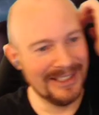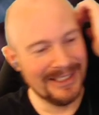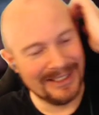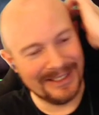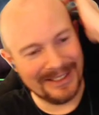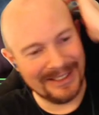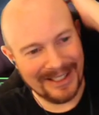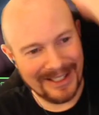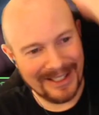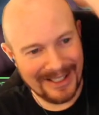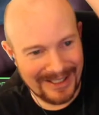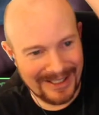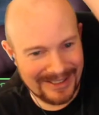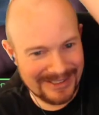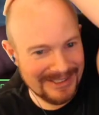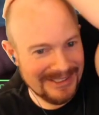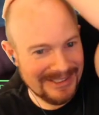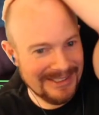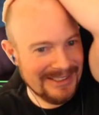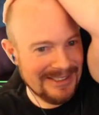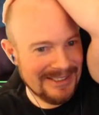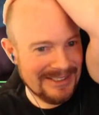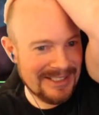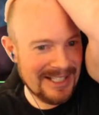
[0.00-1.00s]
yeah,
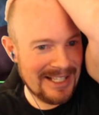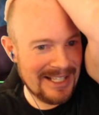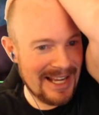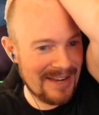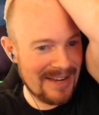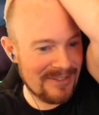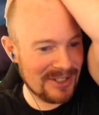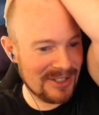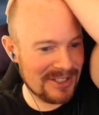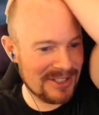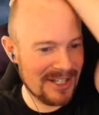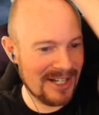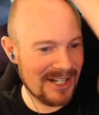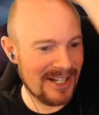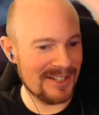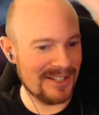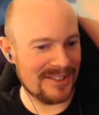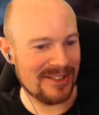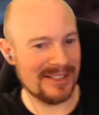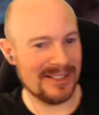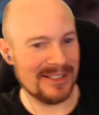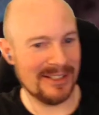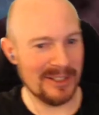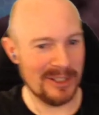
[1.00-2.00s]
not having the dodge
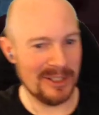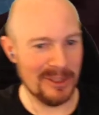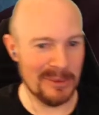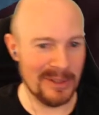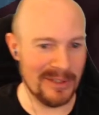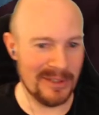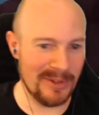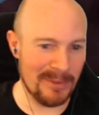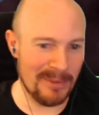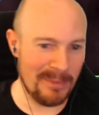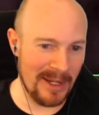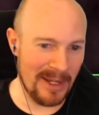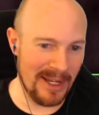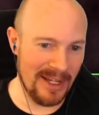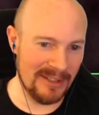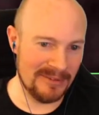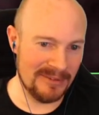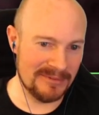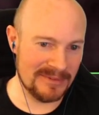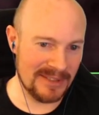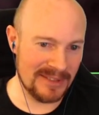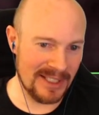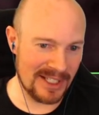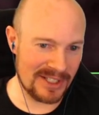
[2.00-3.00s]
is a little bit of a pain,
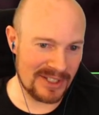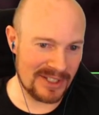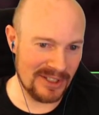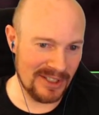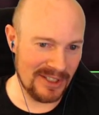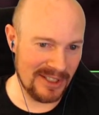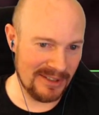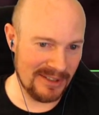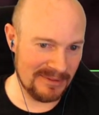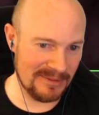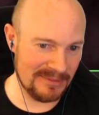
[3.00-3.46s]
actually.